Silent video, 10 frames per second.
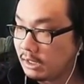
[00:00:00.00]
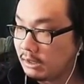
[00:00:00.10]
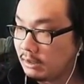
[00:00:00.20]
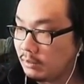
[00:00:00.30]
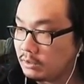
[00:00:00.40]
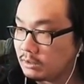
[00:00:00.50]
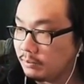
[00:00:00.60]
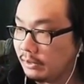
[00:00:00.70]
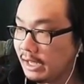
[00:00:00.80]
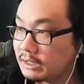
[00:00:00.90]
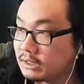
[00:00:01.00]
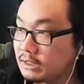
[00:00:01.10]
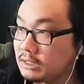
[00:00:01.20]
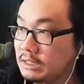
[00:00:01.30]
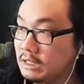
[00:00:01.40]
and it was a blast to
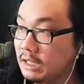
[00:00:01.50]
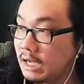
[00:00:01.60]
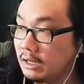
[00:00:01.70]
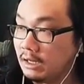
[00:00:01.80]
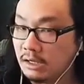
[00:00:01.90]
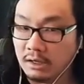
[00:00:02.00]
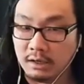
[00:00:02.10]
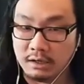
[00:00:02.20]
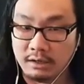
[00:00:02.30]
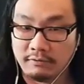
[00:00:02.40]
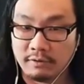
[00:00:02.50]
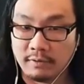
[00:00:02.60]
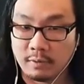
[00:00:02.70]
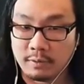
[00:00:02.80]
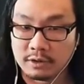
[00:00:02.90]
see that uh, from
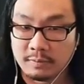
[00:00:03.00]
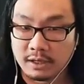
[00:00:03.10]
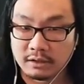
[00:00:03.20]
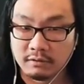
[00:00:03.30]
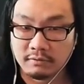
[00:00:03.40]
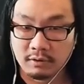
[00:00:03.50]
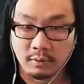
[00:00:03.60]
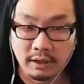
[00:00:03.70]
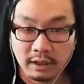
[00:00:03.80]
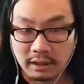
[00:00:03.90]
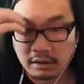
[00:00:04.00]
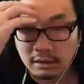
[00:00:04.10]
her perspective and whatnot.